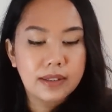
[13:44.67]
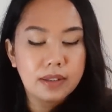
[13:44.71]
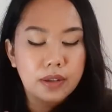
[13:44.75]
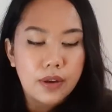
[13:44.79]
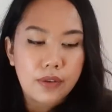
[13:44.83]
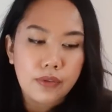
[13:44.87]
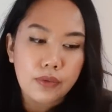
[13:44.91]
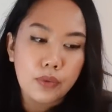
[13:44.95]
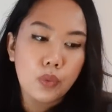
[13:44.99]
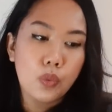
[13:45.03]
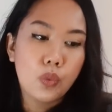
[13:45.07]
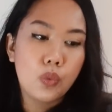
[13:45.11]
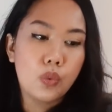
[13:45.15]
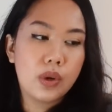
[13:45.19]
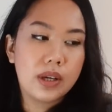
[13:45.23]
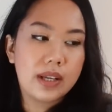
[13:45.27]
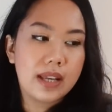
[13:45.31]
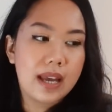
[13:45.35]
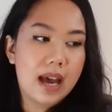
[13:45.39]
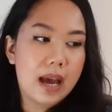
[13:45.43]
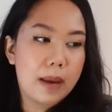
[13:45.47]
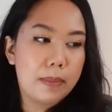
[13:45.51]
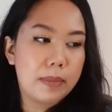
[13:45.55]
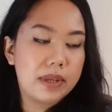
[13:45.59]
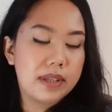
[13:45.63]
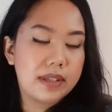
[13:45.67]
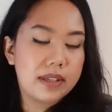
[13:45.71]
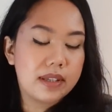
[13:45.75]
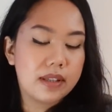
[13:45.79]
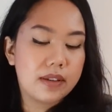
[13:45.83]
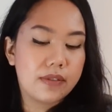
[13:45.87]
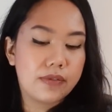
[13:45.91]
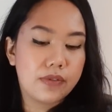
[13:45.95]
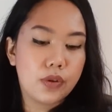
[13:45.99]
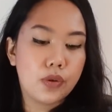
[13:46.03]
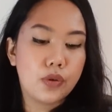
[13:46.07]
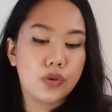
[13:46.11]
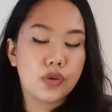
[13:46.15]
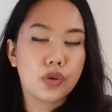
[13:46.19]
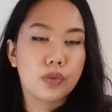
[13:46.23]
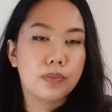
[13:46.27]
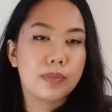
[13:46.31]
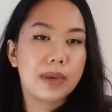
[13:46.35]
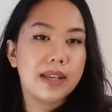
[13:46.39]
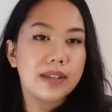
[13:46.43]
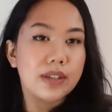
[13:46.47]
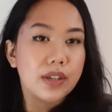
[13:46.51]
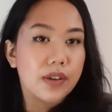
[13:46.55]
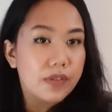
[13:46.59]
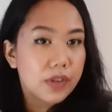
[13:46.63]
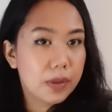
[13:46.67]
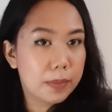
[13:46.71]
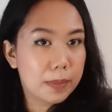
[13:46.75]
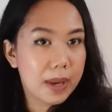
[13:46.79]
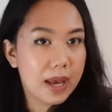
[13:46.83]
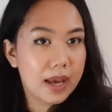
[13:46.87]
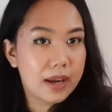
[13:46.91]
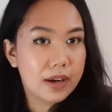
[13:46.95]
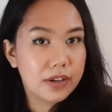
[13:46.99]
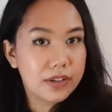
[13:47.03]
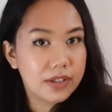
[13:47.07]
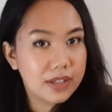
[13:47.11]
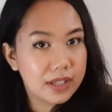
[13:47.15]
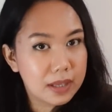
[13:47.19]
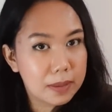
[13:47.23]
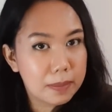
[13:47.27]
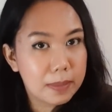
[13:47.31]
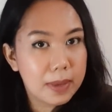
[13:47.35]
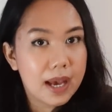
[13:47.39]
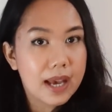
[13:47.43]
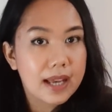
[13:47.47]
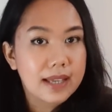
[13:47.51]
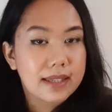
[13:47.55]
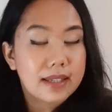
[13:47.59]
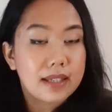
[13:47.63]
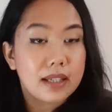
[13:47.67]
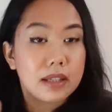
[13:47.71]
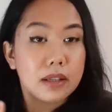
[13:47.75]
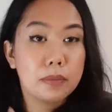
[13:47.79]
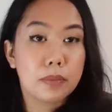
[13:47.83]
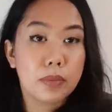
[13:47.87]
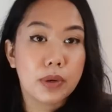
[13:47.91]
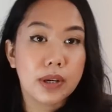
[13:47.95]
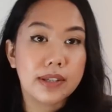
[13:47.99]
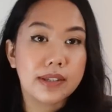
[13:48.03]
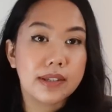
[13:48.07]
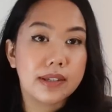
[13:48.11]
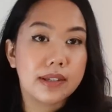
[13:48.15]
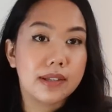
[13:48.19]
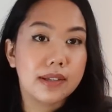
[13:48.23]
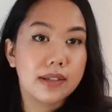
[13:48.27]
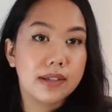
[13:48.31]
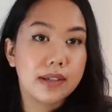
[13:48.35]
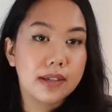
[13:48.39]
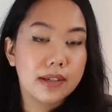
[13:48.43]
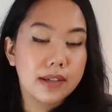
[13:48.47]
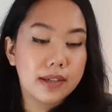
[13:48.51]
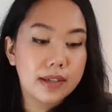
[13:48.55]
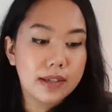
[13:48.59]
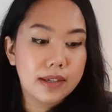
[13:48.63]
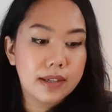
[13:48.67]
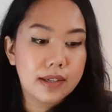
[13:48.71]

based off what happens in the future, based off the patterns in the past and in the present.